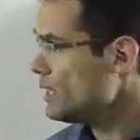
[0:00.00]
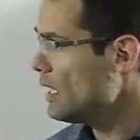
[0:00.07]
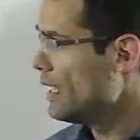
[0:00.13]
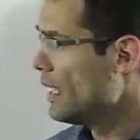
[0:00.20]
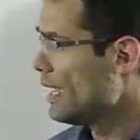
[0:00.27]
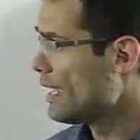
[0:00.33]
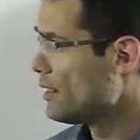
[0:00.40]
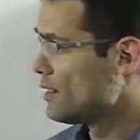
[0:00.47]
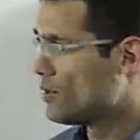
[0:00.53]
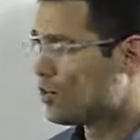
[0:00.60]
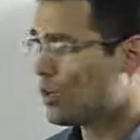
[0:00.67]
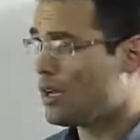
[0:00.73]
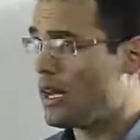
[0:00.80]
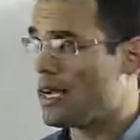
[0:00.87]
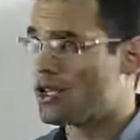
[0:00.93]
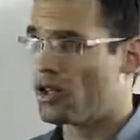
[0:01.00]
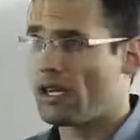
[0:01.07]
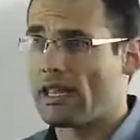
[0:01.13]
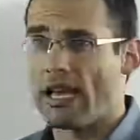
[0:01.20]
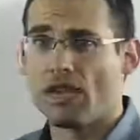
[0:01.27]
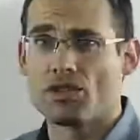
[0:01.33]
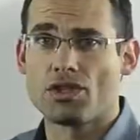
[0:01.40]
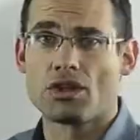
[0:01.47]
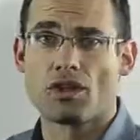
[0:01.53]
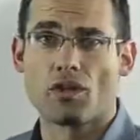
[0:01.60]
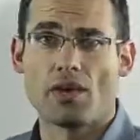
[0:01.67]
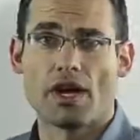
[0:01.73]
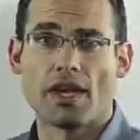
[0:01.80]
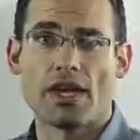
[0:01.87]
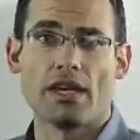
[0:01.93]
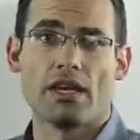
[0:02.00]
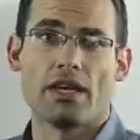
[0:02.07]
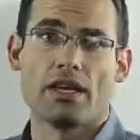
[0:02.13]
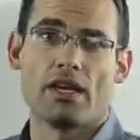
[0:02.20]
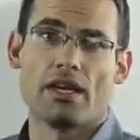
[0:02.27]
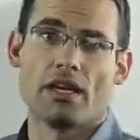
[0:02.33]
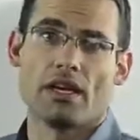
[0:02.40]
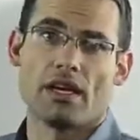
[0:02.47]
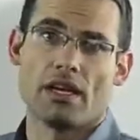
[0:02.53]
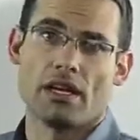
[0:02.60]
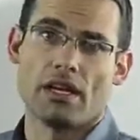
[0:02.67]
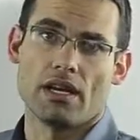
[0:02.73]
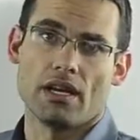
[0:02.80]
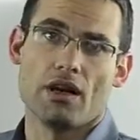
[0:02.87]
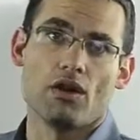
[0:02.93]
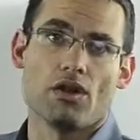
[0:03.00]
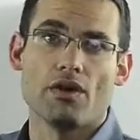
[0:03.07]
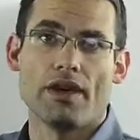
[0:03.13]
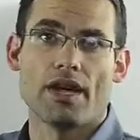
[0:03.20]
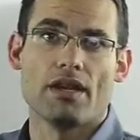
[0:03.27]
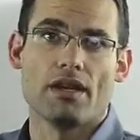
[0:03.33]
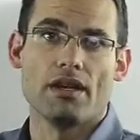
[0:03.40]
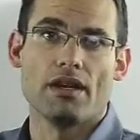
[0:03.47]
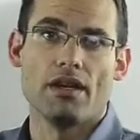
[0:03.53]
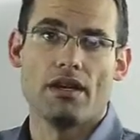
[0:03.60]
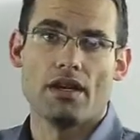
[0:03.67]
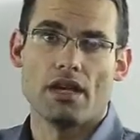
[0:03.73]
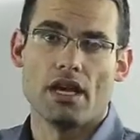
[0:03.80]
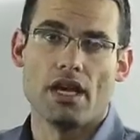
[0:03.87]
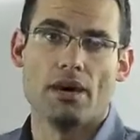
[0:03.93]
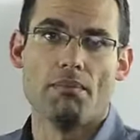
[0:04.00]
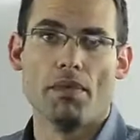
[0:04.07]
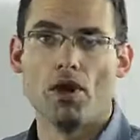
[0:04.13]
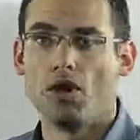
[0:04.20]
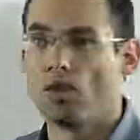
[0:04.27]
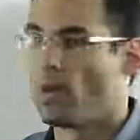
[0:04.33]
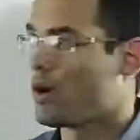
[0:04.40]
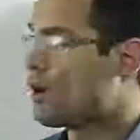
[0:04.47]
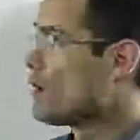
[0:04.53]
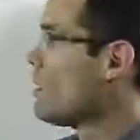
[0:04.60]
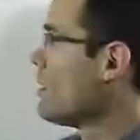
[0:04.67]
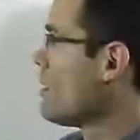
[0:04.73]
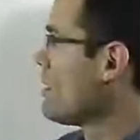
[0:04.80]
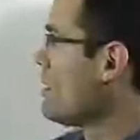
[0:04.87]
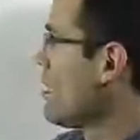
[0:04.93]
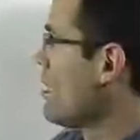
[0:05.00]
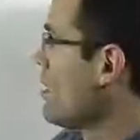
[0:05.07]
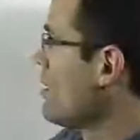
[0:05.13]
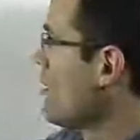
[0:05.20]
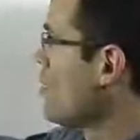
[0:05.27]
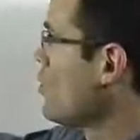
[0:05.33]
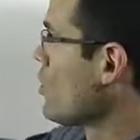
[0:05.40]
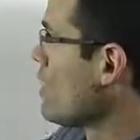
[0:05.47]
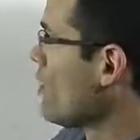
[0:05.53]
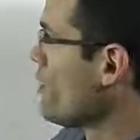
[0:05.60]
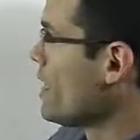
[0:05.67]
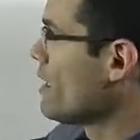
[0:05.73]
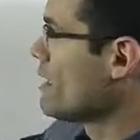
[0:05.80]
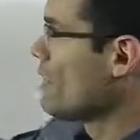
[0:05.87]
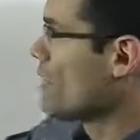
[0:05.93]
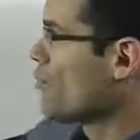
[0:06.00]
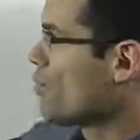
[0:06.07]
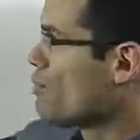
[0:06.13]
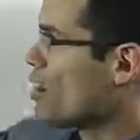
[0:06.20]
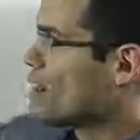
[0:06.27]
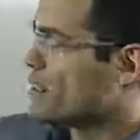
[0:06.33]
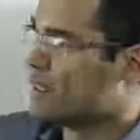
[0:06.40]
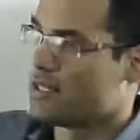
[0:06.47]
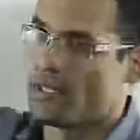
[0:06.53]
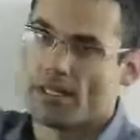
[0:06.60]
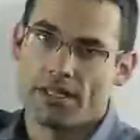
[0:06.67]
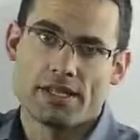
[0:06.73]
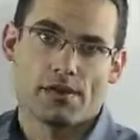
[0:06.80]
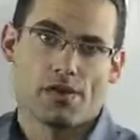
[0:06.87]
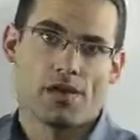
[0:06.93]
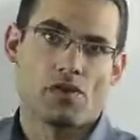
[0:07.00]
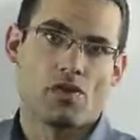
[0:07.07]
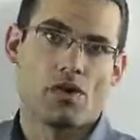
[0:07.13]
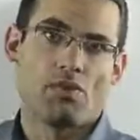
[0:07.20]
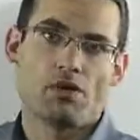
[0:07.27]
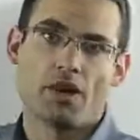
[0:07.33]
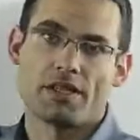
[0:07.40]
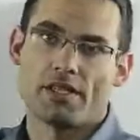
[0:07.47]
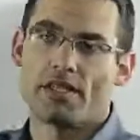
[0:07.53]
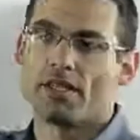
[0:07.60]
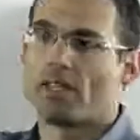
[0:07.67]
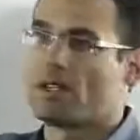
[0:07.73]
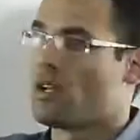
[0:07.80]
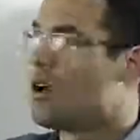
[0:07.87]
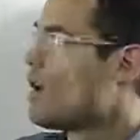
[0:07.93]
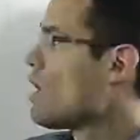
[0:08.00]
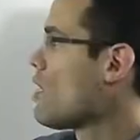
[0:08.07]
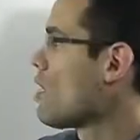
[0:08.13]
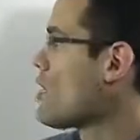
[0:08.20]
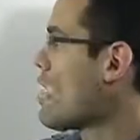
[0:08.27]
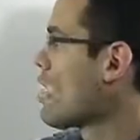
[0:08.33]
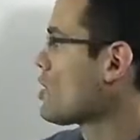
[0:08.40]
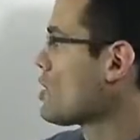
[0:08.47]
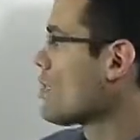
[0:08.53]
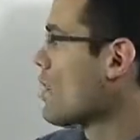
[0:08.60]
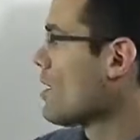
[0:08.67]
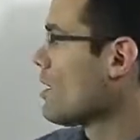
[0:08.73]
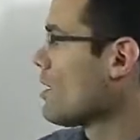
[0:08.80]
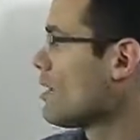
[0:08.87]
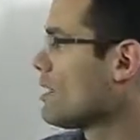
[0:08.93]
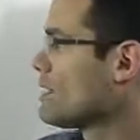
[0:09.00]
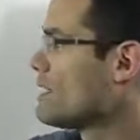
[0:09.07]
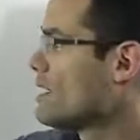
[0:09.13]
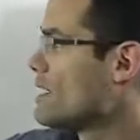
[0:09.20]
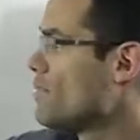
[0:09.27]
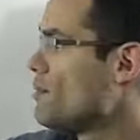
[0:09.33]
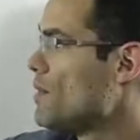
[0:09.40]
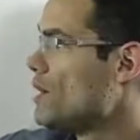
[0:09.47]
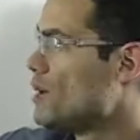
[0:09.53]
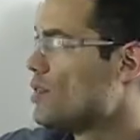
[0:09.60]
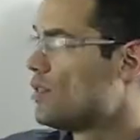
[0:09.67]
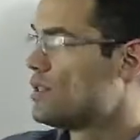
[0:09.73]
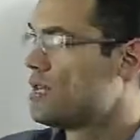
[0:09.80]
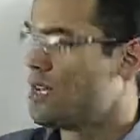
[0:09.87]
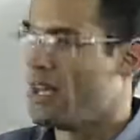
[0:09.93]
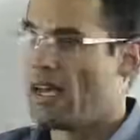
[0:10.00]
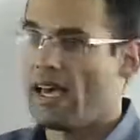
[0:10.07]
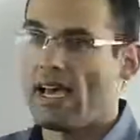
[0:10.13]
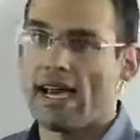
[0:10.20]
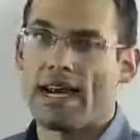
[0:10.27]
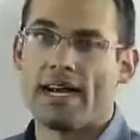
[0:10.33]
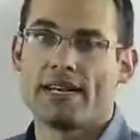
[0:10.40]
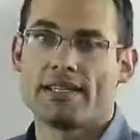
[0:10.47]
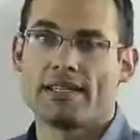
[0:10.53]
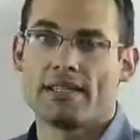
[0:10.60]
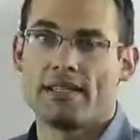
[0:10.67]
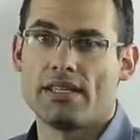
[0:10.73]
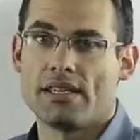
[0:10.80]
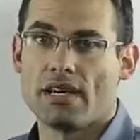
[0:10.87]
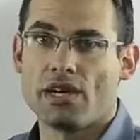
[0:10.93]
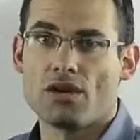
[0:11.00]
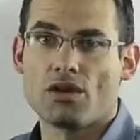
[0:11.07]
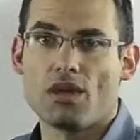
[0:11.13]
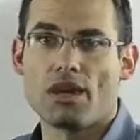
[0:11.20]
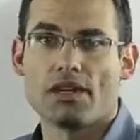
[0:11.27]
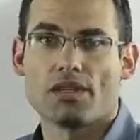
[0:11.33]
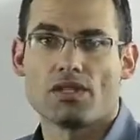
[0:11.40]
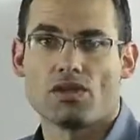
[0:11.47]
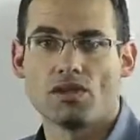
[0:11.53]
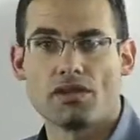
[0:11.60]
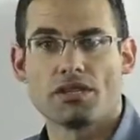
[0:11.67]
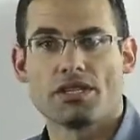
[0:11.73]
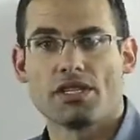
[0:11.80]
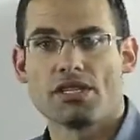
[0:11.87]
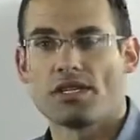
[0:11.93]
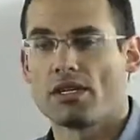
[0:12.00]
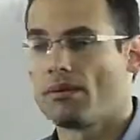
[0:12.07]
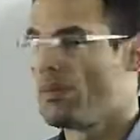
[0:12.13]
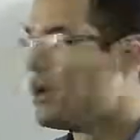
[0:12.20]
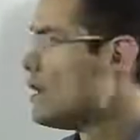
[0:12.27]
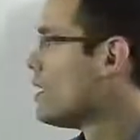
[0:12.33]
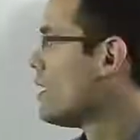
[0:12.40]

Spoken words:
And Drill actually allows you to run it in a co-located mode where the drill bit processes, these are the drill processes, are actually running on the same nodes as the underlying storage system.